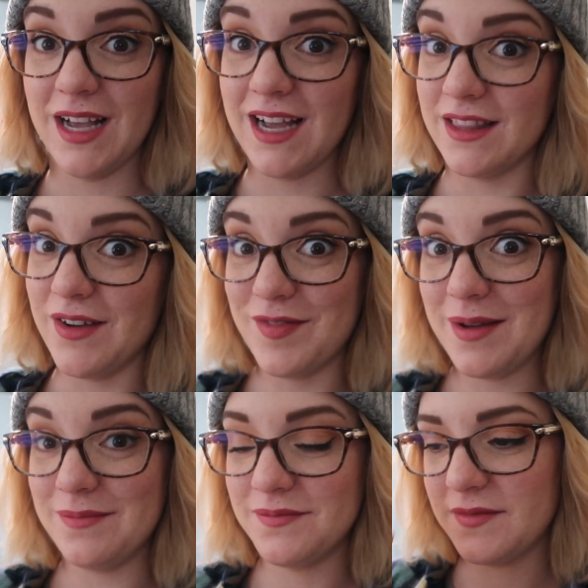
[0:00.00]
I love
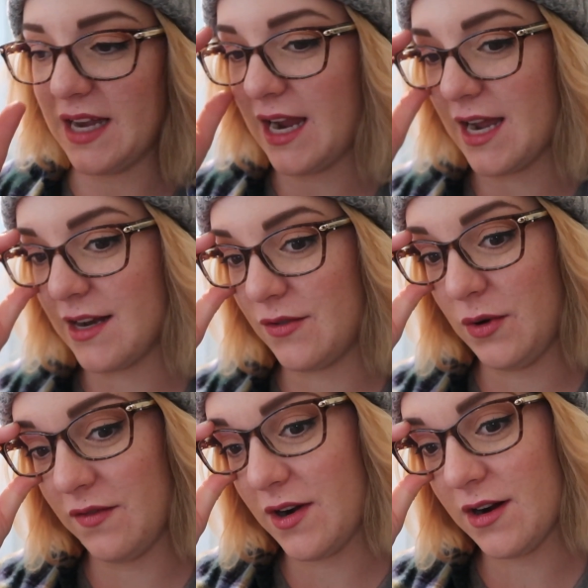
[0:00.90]
them. And
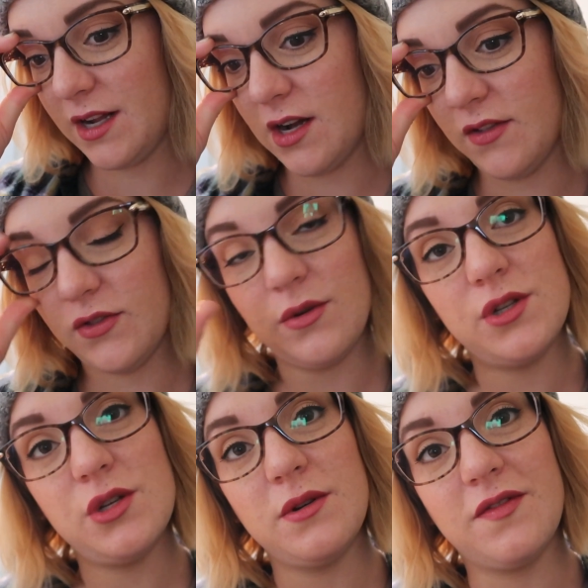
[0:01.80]
we've already gone through
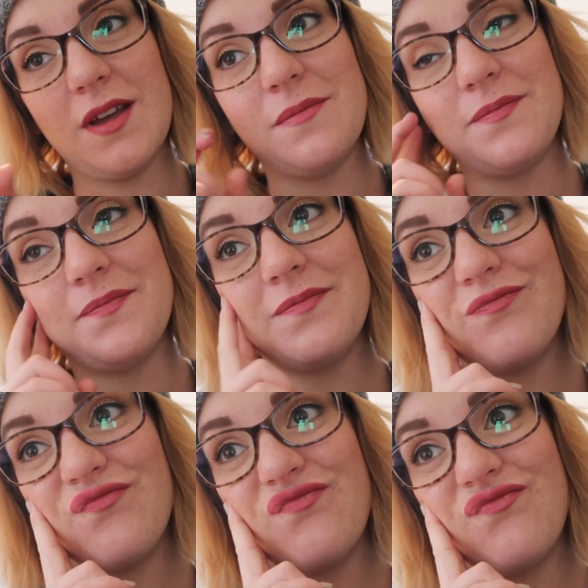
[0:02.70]
2 of them.
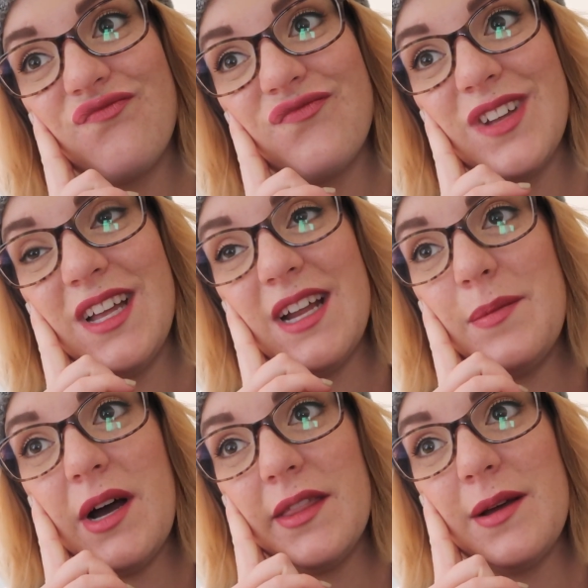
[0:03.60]
And I
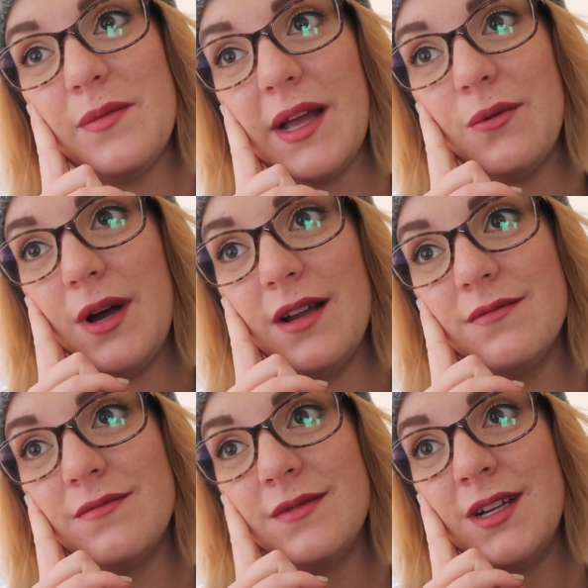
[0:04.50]
bought them like
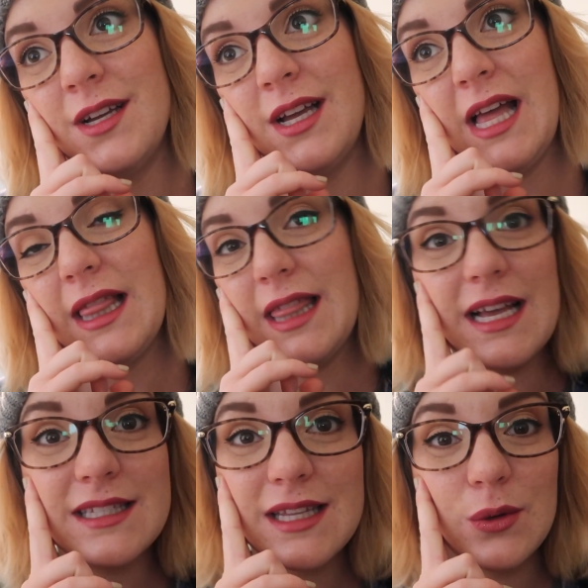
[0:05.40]
what?
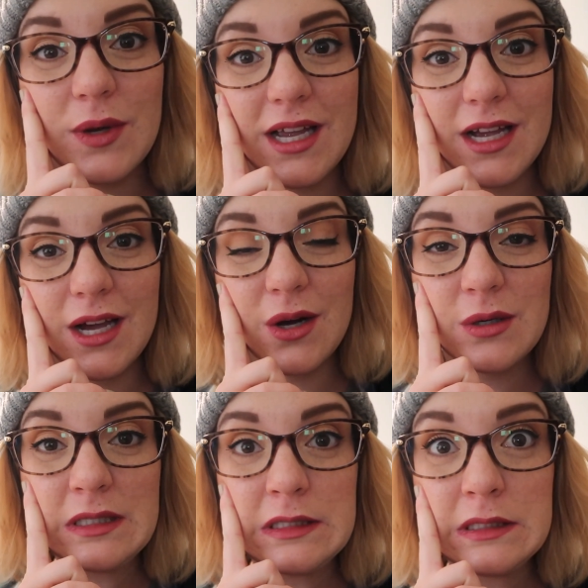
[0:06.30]
Less than a week
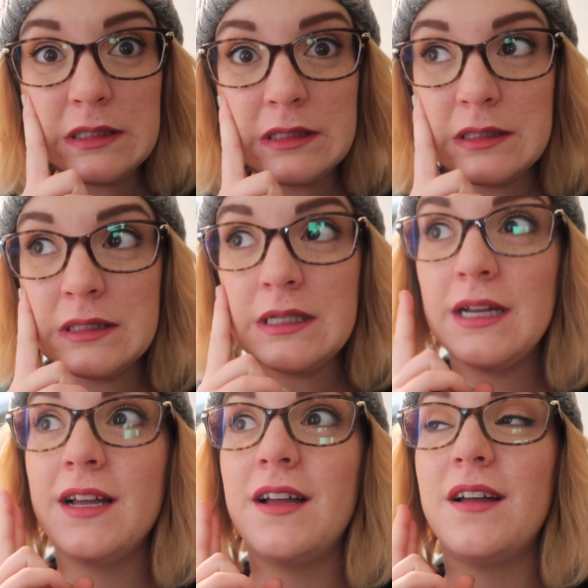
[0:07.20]
ago?
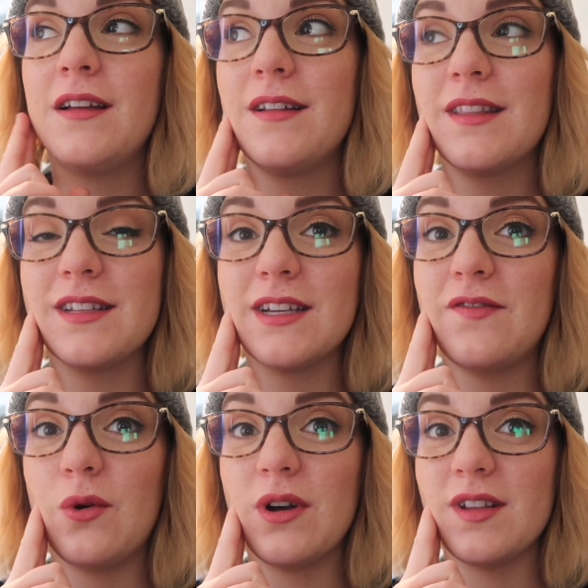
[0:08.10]
That's like
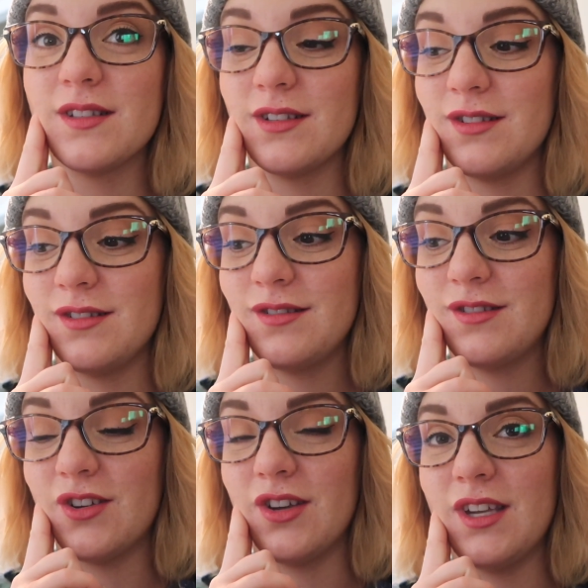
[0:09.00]
4 dozen
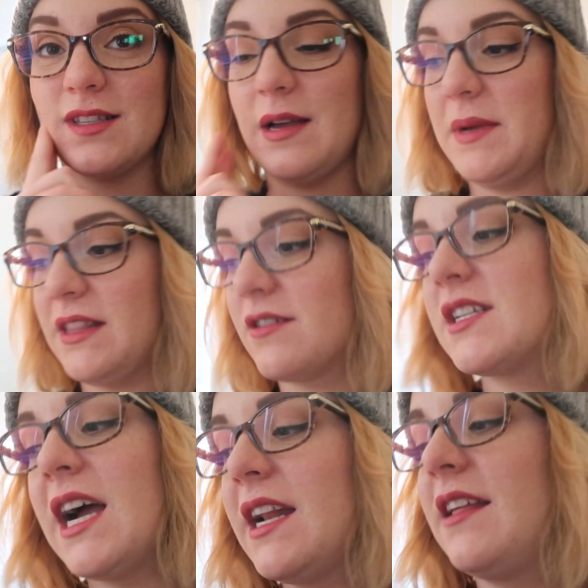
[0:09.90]
cookies. I mean, they're
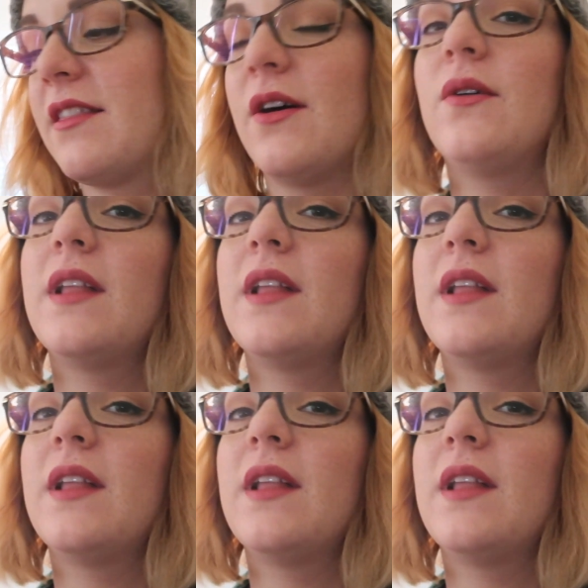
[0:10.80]
tiny though.